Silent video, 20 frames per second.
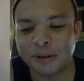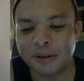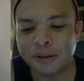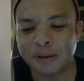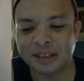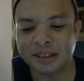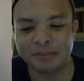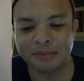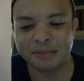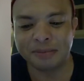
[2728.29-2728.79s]

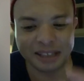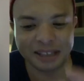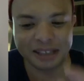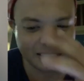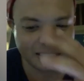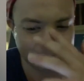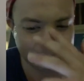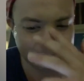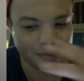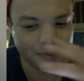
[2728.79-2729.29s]
something
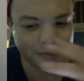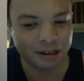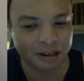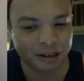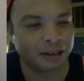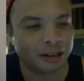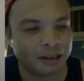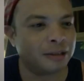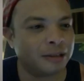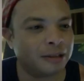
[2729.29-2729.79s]
that
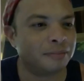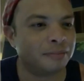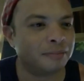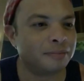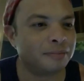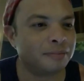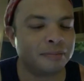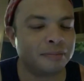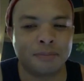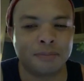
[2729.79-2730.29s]

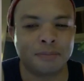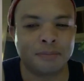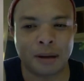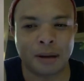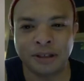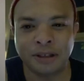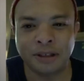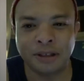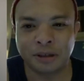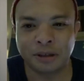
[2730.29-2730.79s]
Bobby
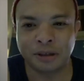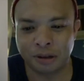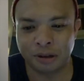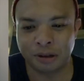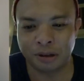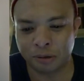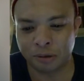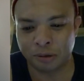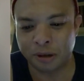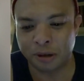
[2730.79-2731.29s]
Jo
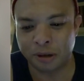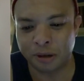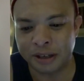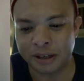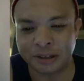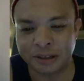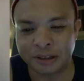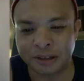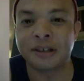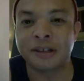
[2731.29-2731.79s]
Atoigwe is
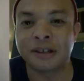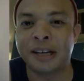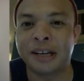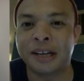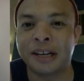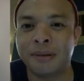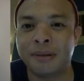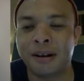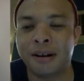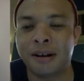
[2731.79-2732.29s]
her name
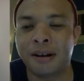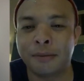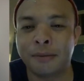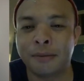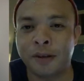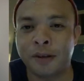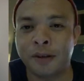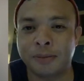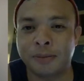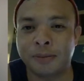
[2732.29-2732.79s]
on
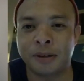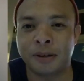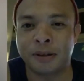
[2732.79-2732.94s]
Facebook.